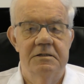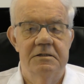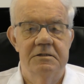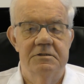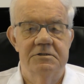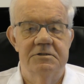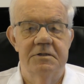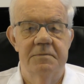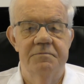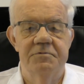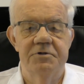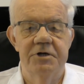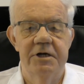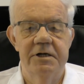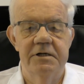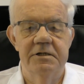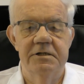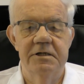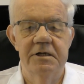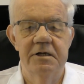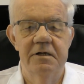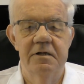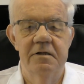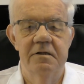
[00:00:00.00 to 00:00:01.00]

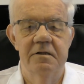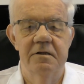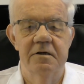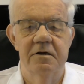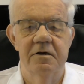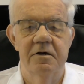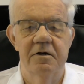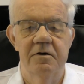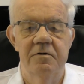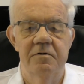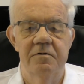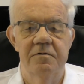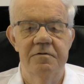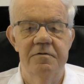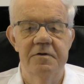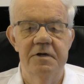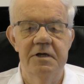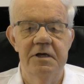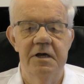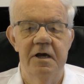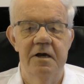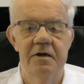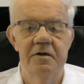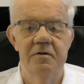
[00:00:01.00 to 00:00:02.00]
Subtracting the Code
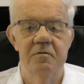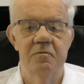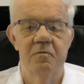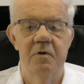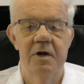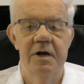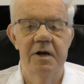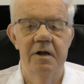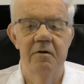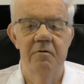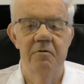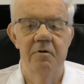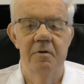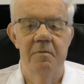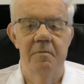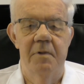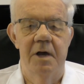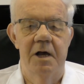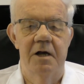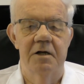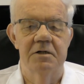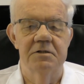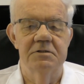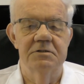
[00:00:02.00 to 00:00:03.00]
3810
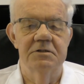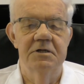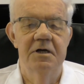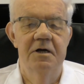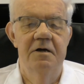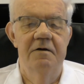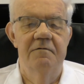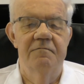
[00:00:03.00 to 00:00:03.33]
amount